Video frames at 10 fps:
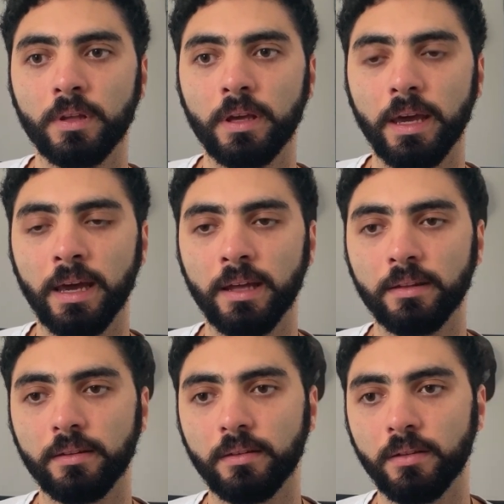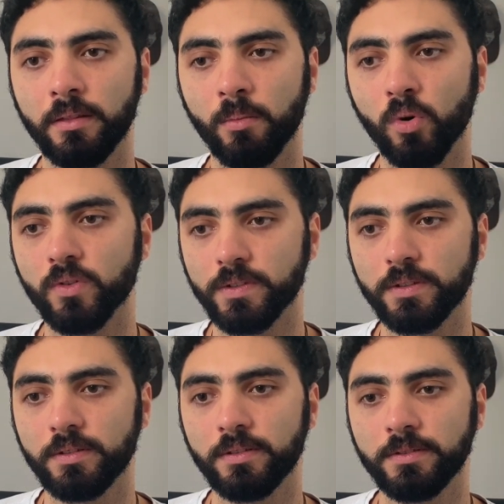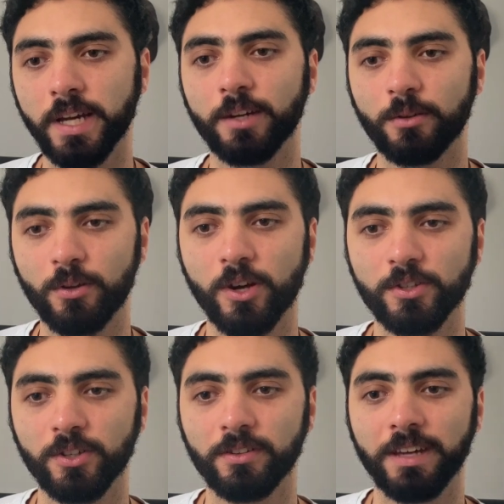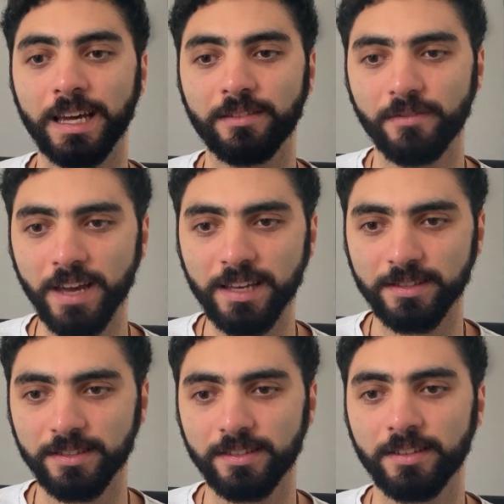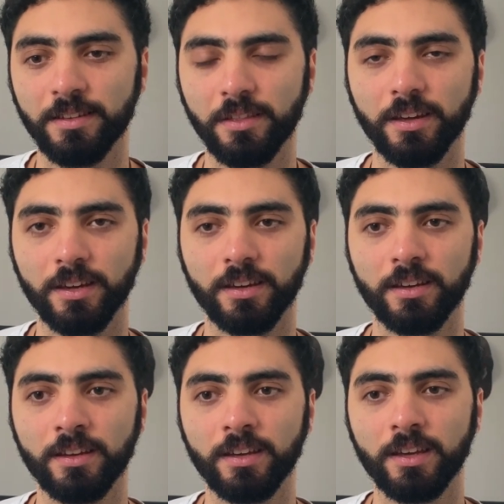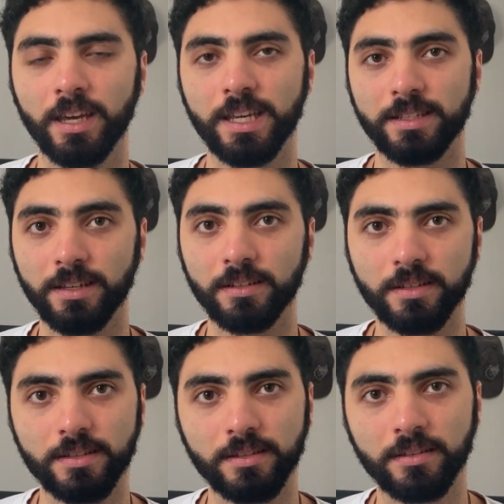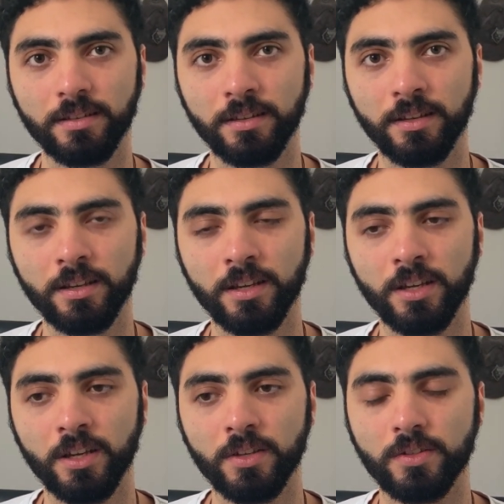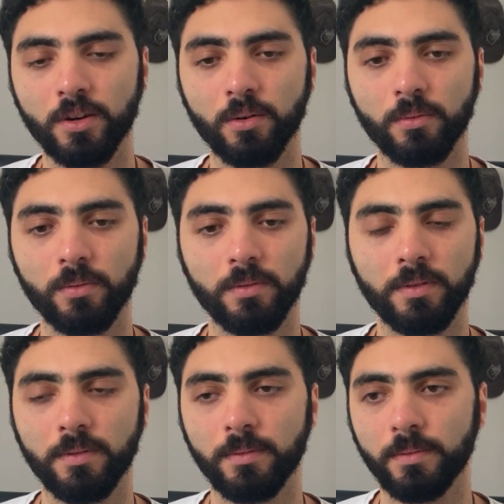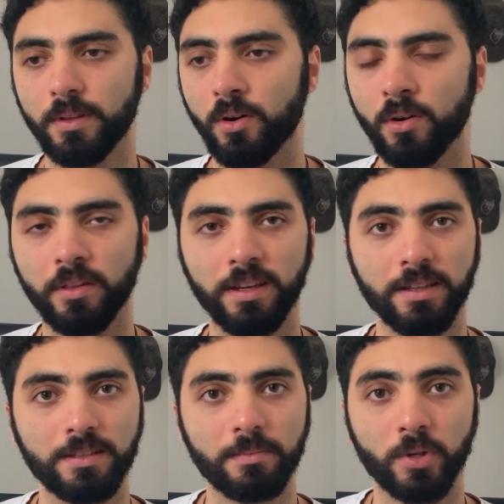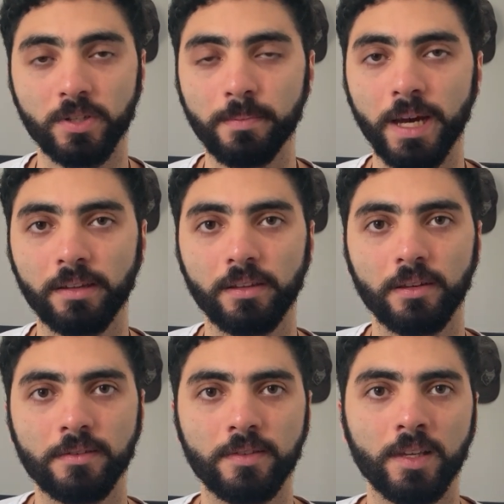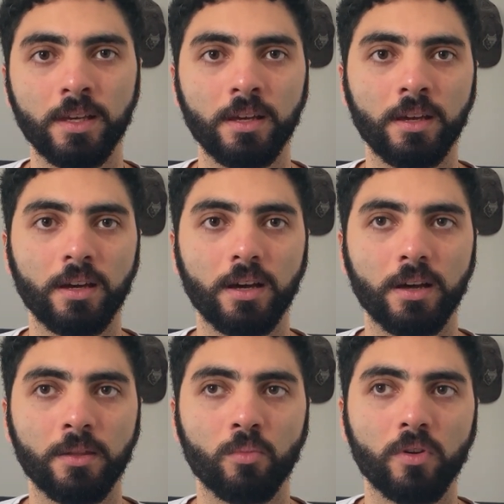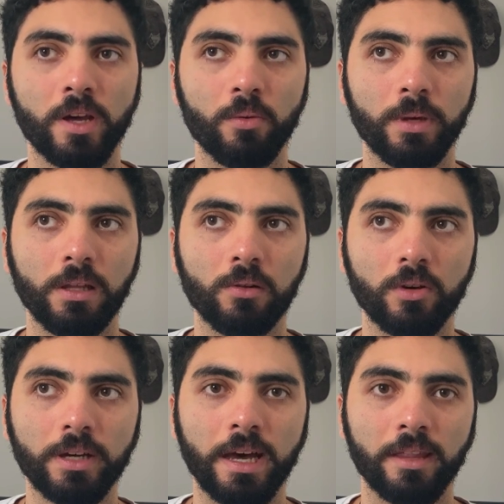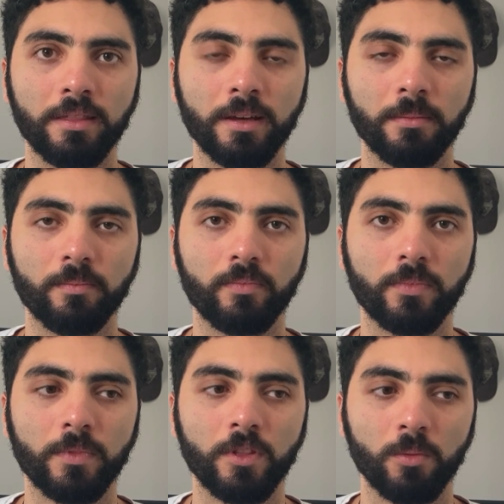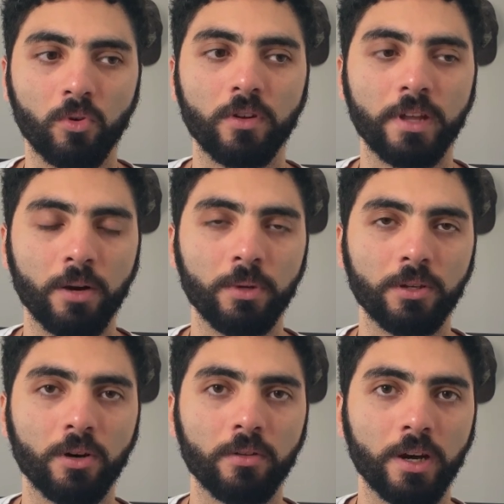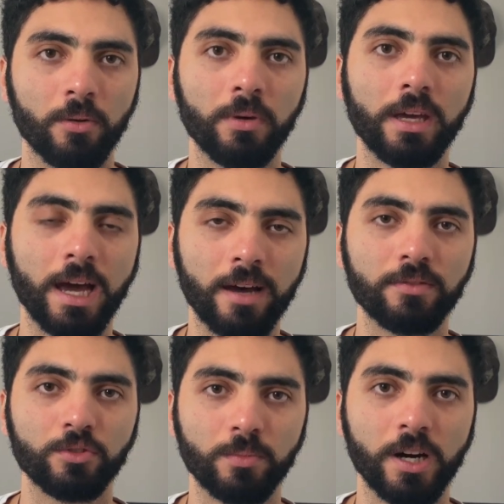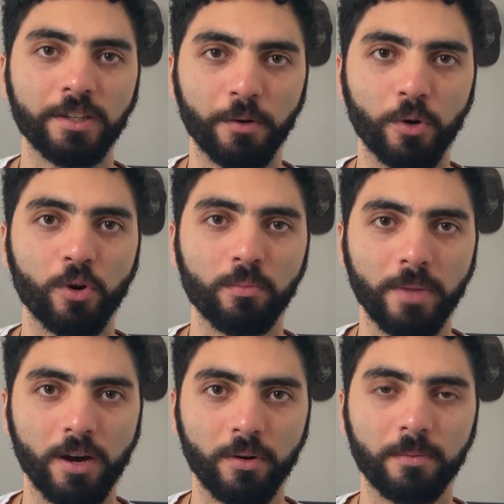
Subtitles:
and the most technologically advanced thing is in us. So all these perspectives, the more that we look at them, the more that we know that we have to mind our own power.